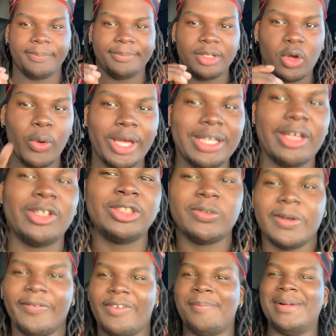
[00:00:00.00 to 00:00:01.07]
quick little
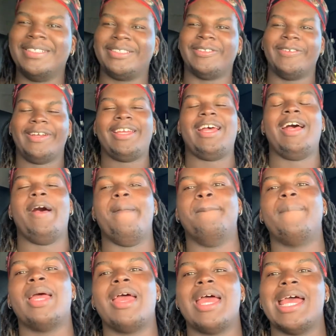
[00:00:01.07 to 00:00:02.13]
story from my story.
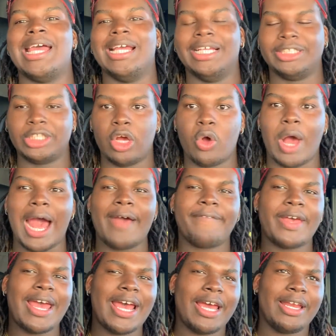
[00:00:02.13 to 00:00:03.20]
So
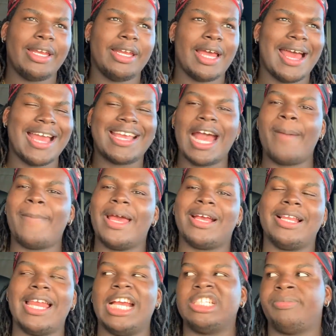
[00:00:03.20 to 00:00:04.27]
I got my
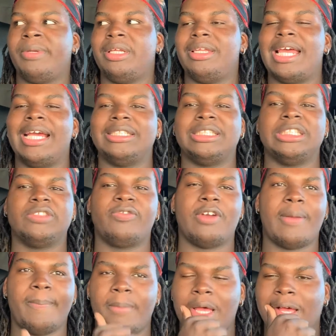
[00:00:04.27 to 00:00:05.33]
Class B license
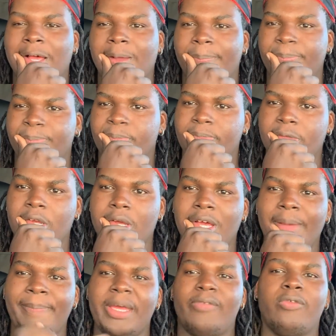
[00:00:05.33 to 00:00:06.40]
from
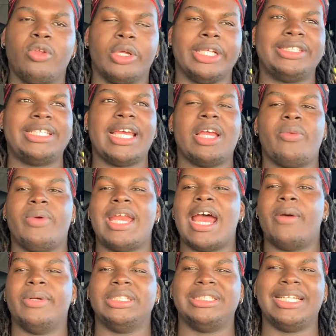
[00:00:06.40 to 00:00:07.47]
Mid Florida Tech when
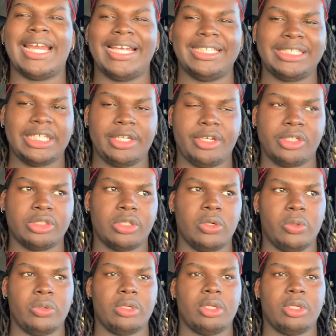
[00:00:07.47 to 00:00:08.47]
I was 19 years old.